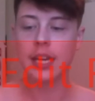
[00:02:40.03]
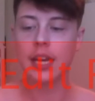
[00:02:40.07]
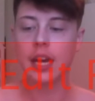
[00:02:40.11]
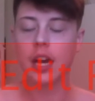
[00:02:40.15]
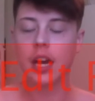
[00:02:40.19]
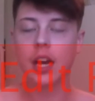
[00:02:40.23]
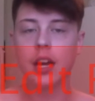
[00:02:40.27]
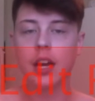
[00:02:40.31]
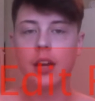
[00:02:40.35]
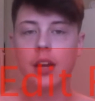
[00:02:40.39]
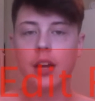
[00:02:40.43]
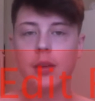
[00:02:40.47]

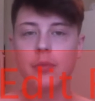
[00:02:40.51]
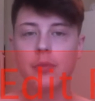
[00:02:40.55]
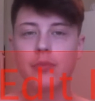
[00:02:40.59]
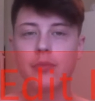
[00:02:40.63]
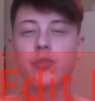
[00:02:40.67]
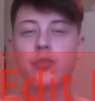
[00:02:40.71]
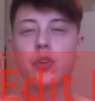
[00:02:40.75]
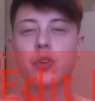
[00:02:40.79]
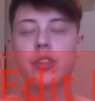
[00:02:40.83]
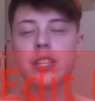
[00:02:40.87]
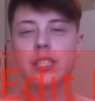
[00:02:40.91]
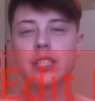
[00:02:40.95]

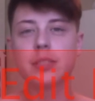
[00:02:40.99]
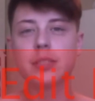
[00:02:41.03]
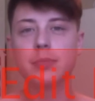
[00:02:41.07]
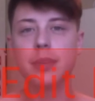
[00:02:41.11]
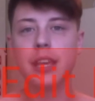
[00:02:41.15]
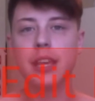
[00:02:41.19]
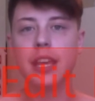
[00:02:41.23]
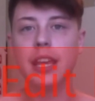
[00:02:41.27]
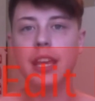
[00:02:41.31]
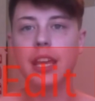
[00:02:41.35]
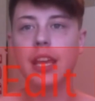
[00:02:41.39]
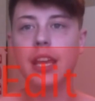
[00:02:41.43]
For this
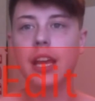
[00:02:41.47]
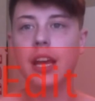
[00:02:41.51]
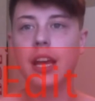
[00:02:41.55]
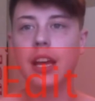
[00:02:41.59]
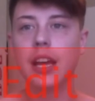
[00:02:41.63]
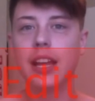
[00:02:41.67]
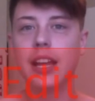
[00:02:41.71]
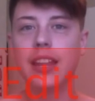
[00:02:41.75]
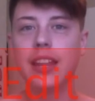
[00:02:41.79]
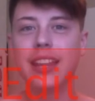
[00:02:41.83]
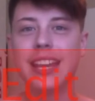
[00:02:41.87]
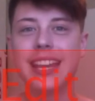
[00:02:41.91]
being,
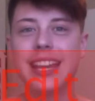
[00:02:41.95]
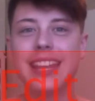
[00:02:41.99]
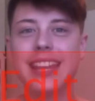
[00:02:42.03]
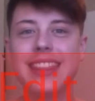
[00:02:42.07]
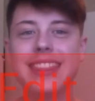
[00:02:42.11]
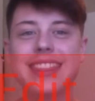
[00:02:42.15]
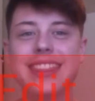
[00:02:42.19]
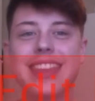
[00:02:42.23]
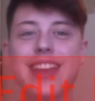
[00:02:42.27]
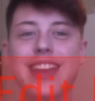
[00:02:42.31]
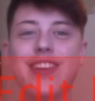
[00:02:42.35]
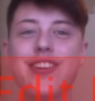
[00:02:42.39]

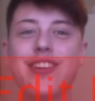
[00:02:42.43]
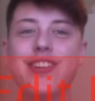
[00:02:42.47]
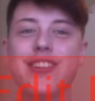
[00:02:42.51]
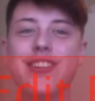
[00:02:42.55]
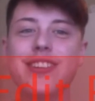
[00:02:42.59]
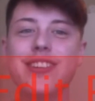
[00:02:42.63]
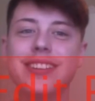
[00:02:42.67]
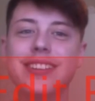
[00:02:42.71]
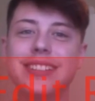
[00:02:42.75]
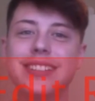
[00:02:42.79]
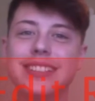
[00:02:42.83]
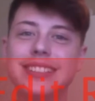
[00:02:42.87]

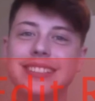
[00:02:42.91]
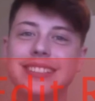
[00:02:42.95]
there's